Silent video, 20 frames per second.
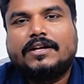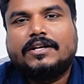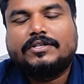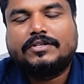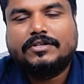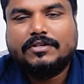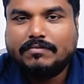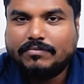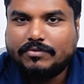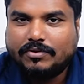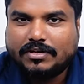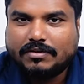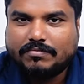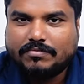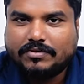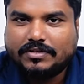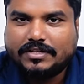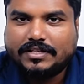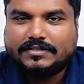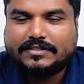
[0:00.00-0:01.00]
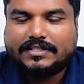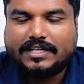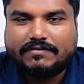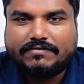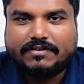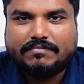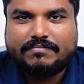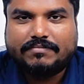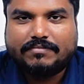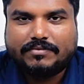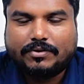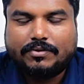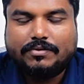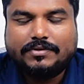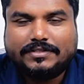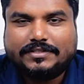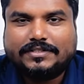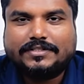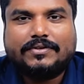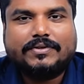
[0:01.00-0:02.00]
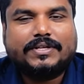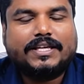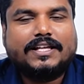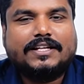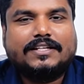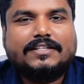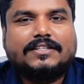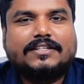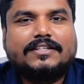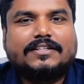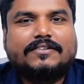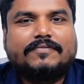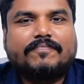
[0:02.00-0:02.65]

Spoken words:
To know more about this course, you can